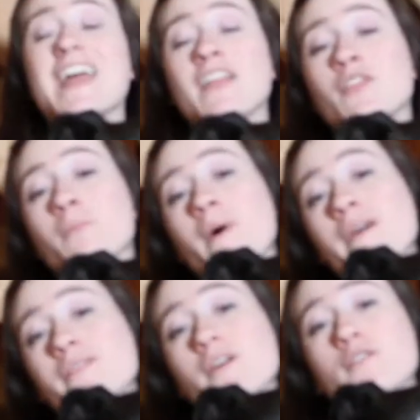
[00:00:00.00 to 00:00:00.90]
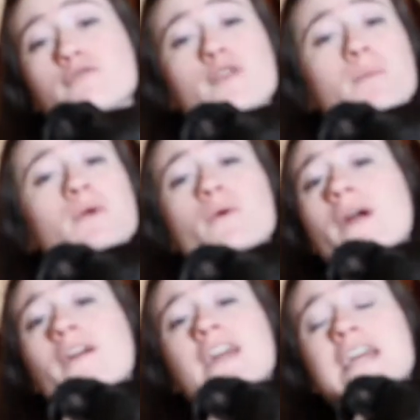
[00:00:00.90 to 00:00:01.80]
In the month of
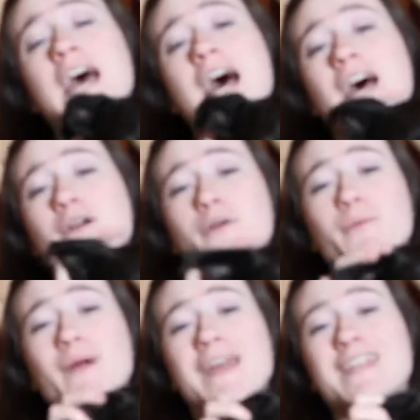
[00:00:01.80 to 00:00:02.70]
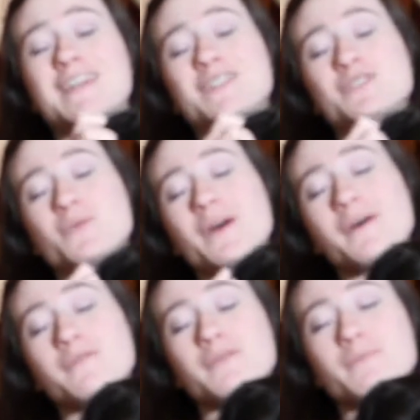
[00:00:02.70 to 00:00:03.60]
February, I read
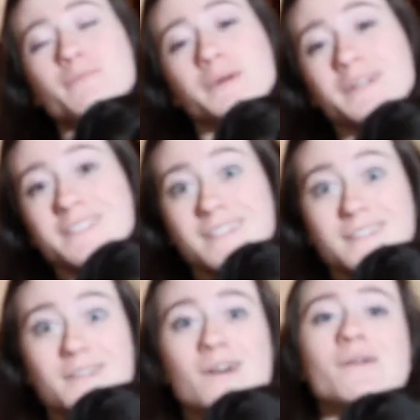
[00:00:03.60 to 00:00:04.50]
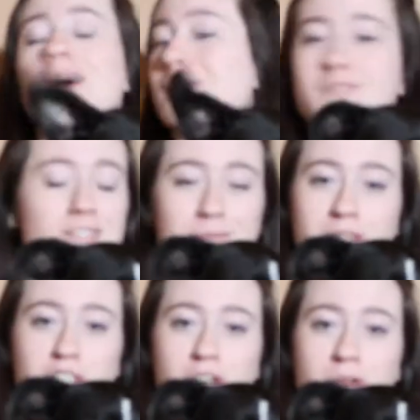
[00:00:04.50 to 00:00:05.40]
12 books, so I'm just going to
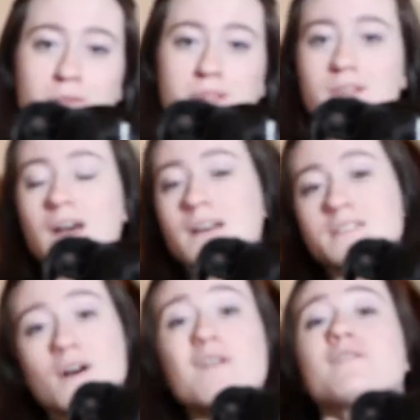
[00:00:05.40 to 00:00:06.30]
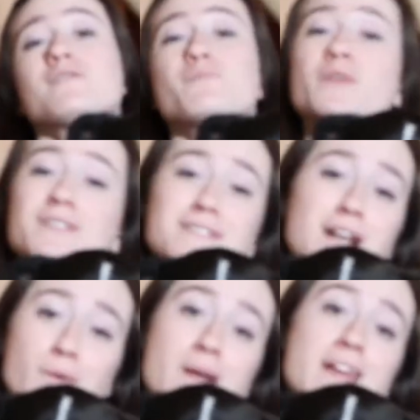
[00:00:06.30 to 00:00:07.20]
be sharing with you guys all of the books
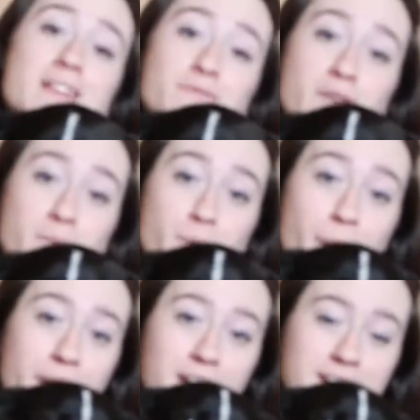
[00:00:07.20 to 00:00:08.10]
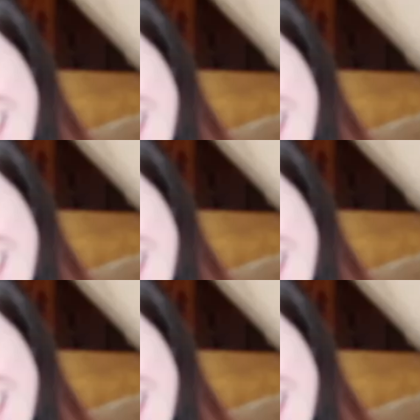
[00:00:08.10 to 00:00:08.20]
that I read in February.